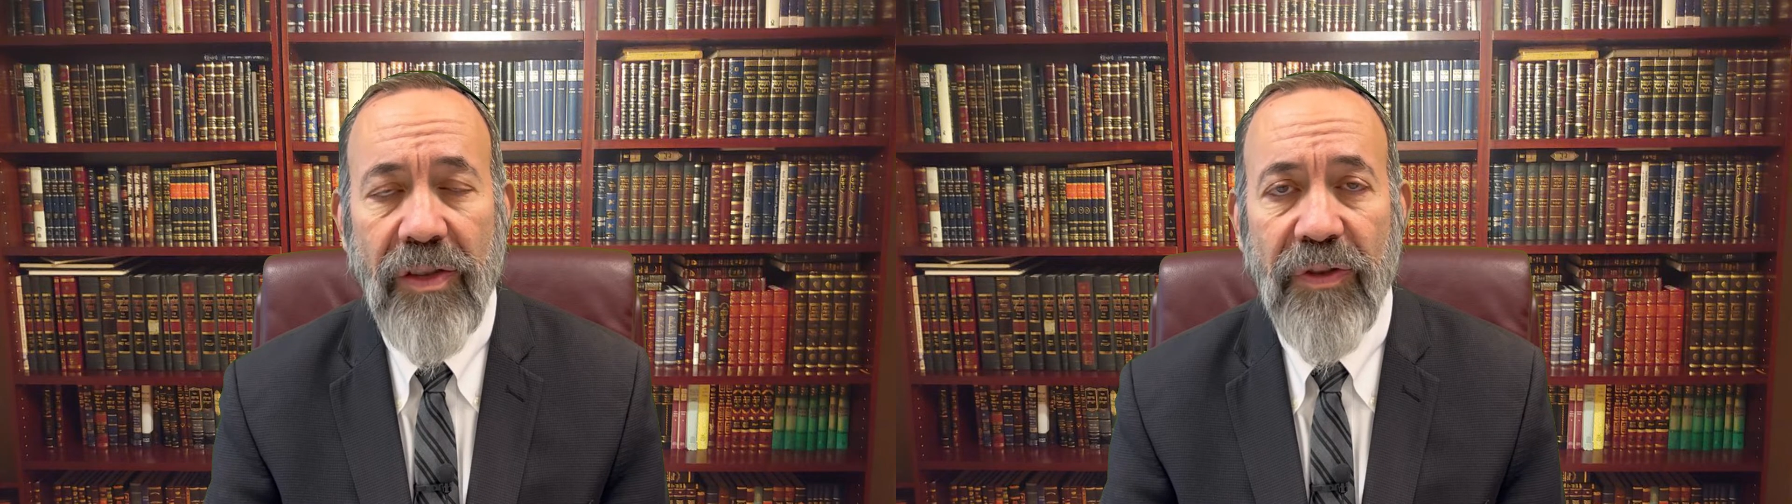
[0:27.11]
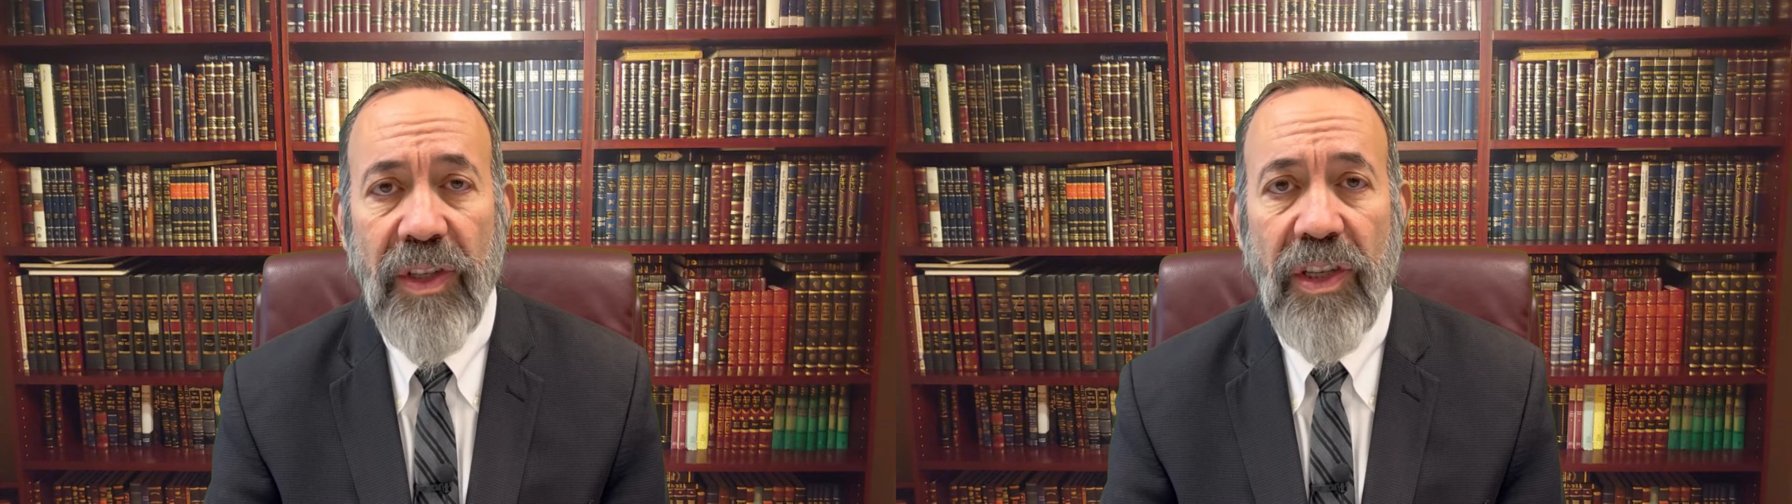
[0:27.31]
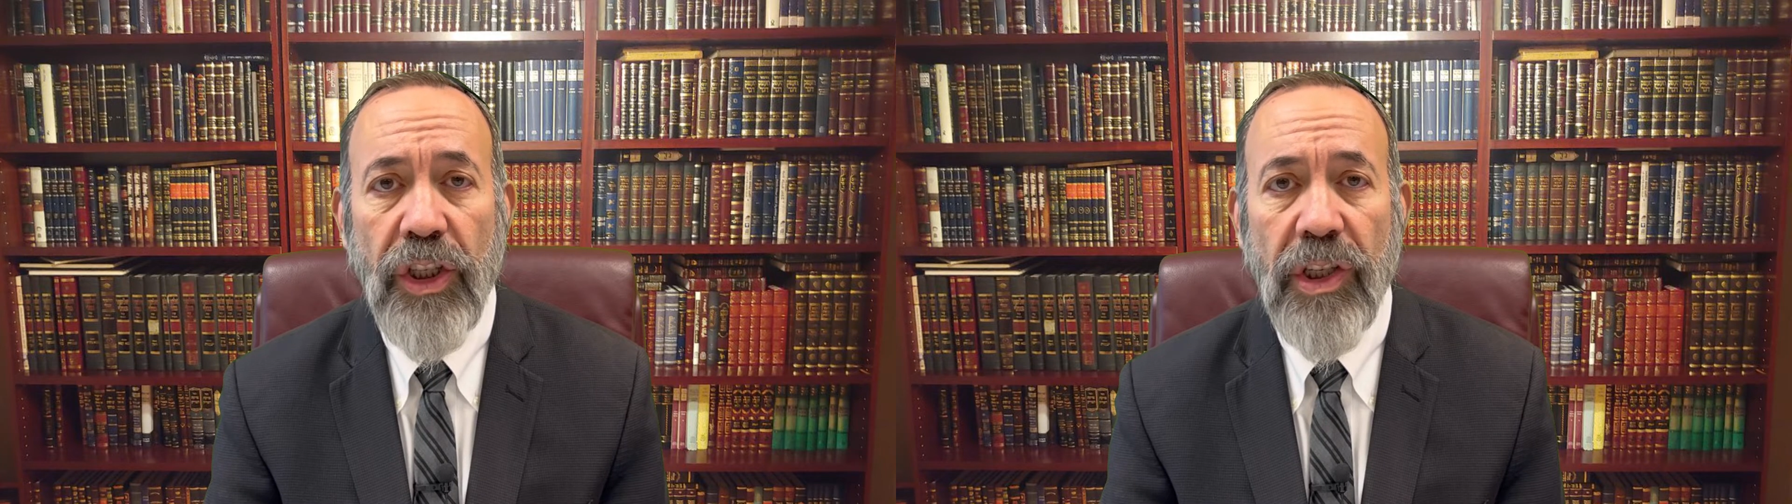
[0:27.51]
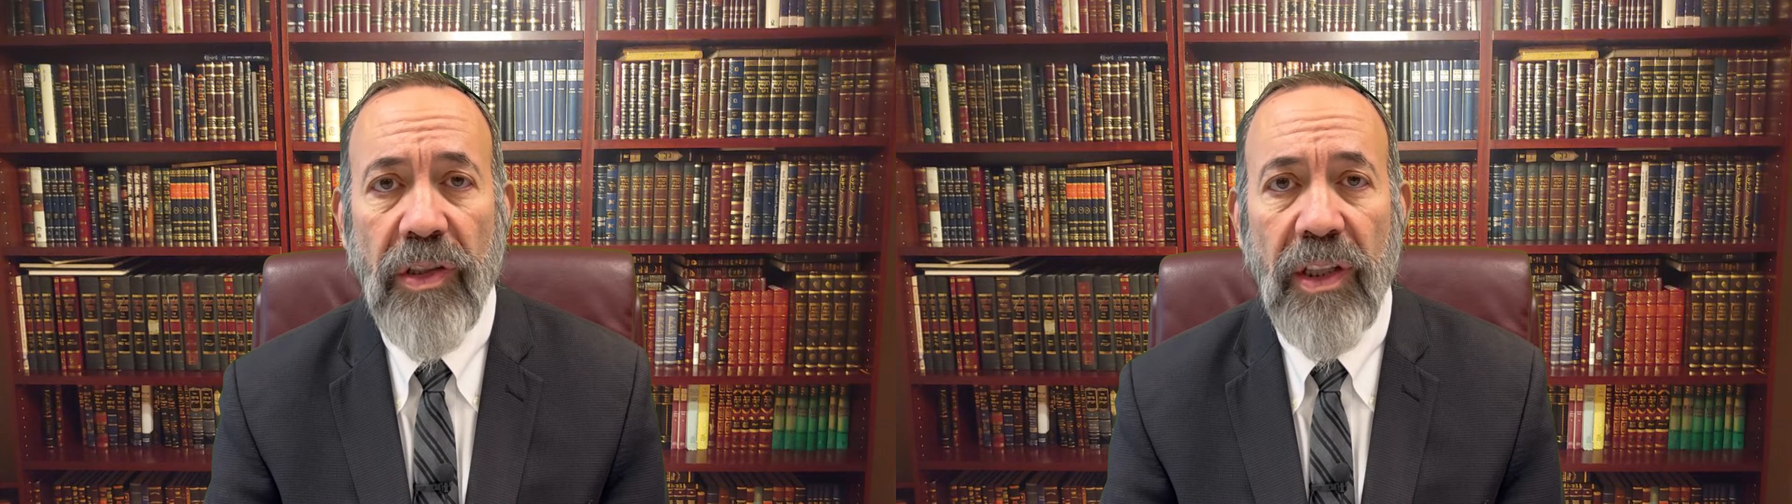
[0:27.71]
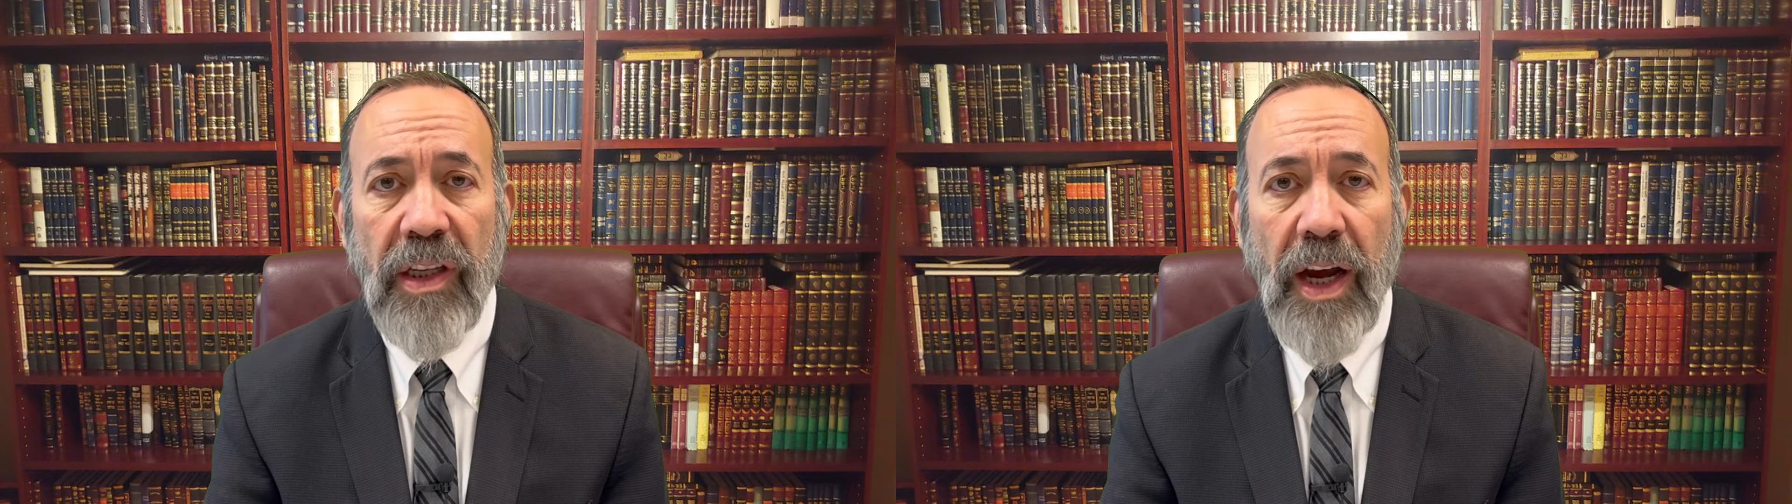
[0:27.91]
physician to
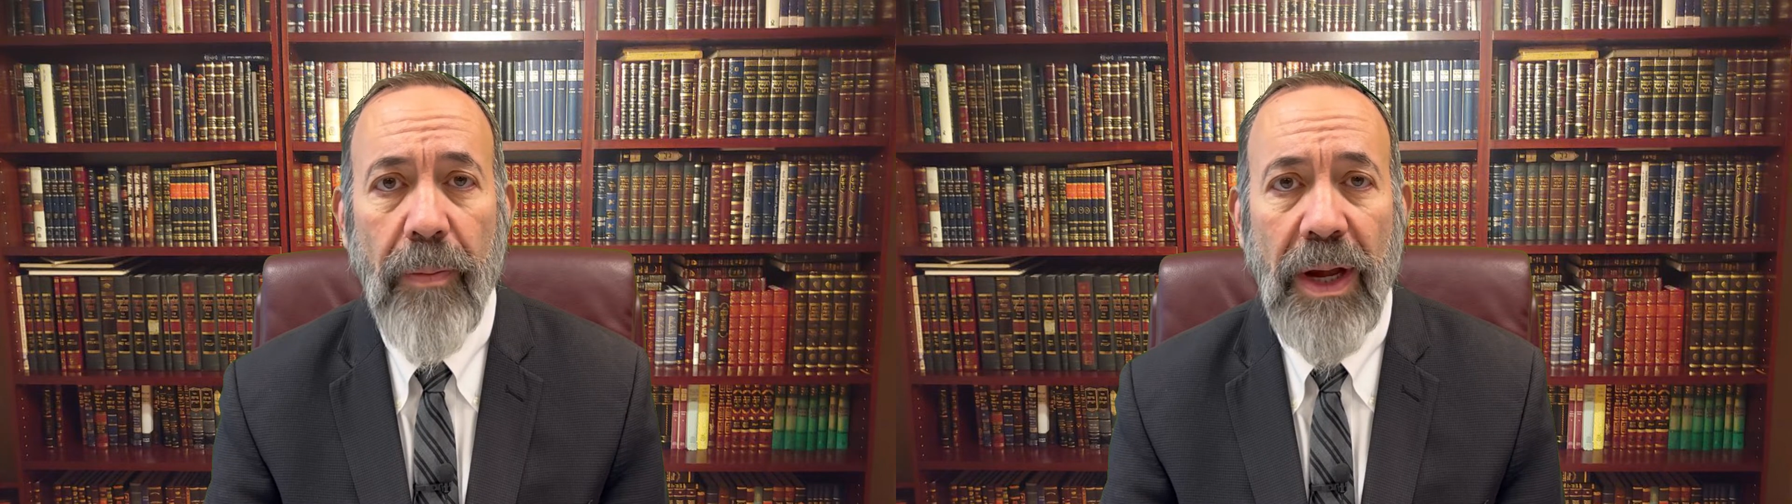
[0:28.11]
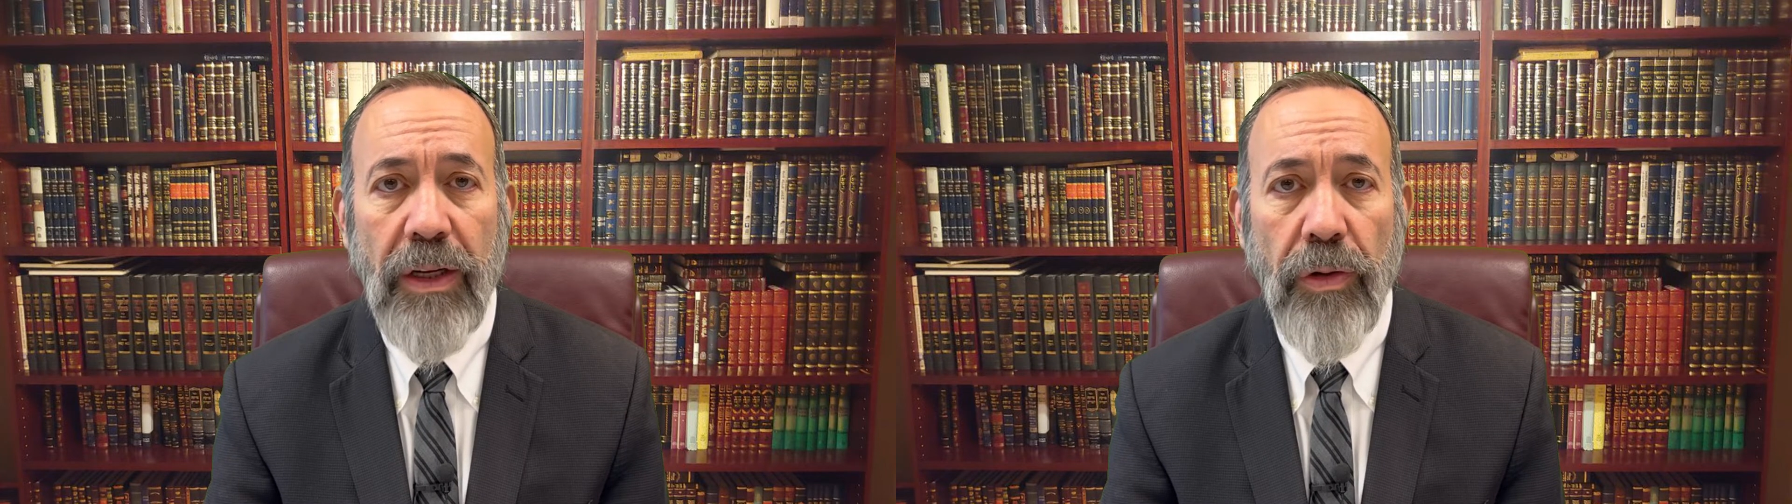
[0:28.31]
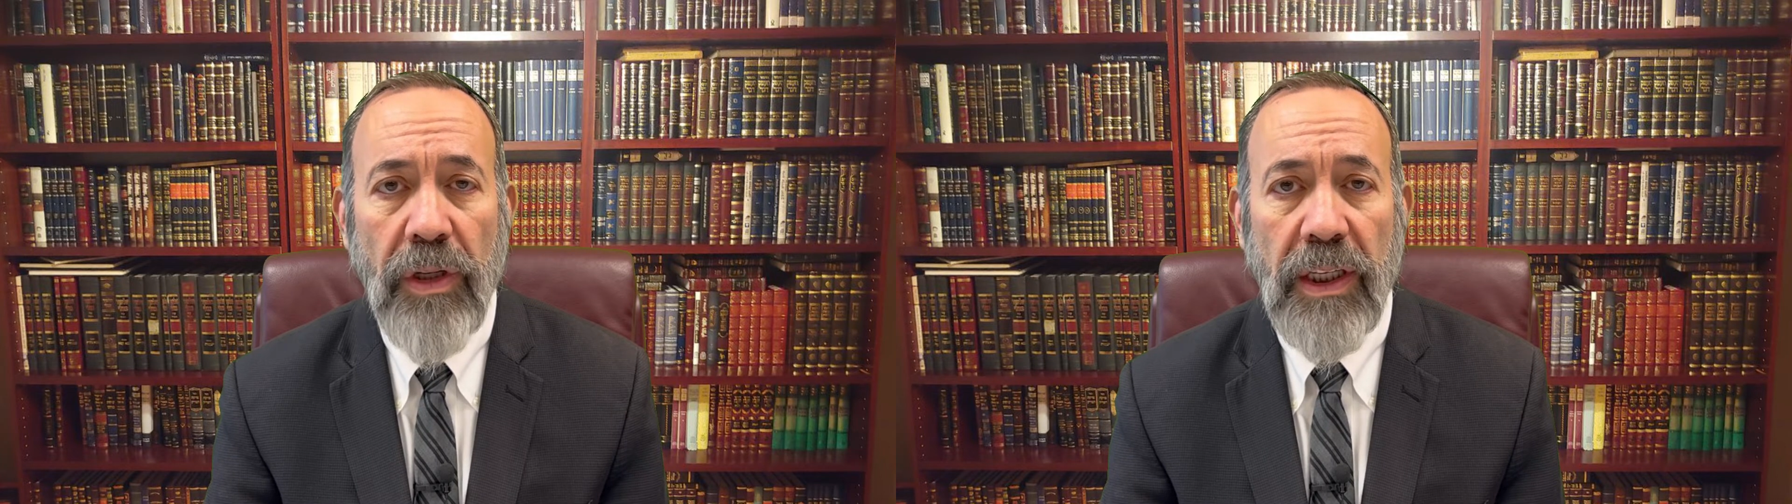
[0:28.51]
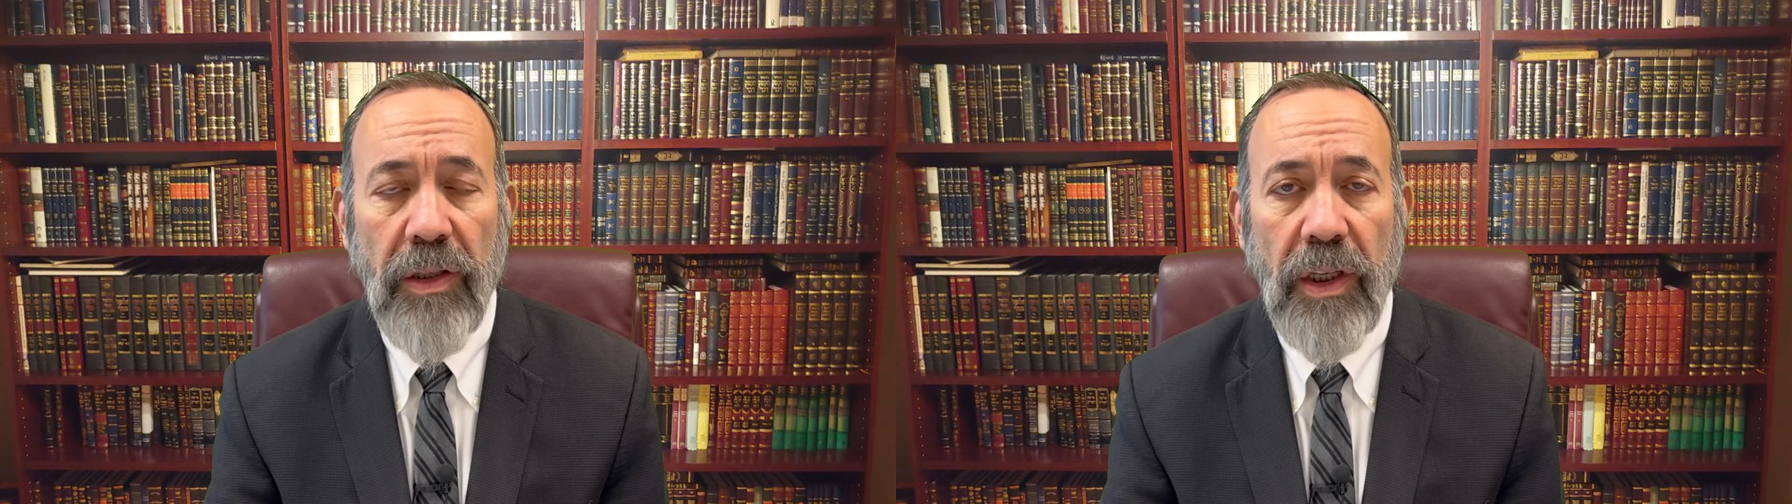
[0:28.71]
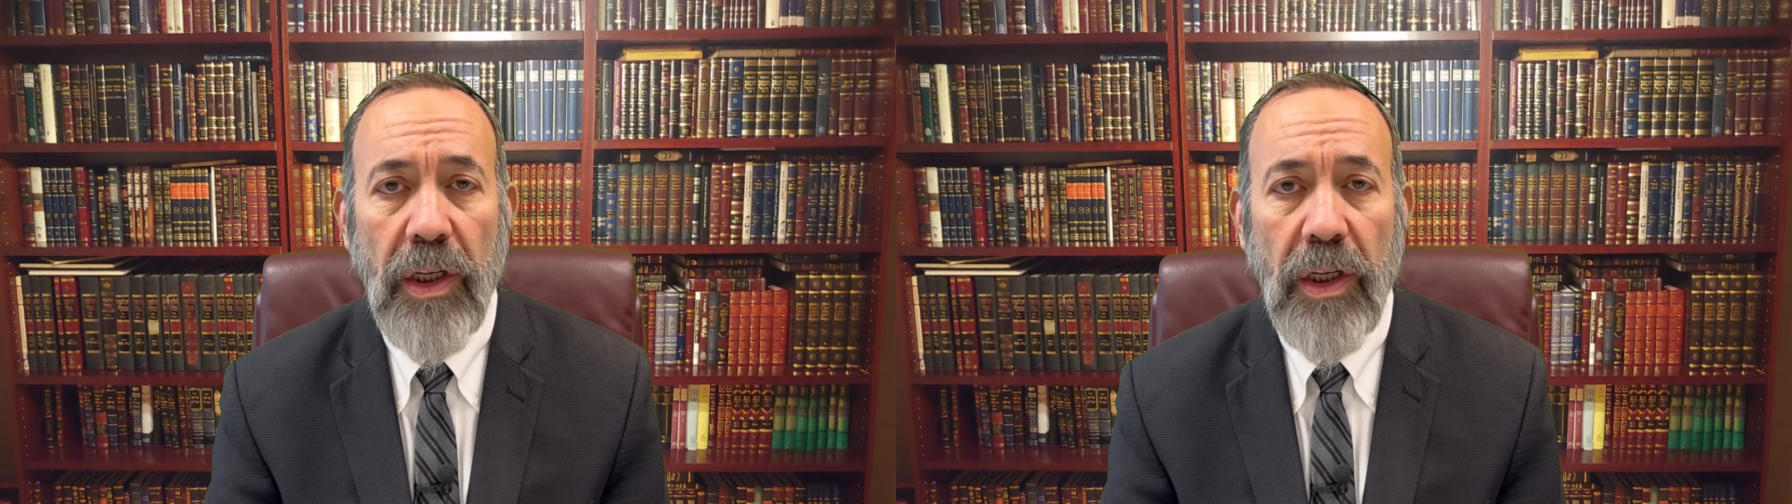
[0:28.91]
the combat unit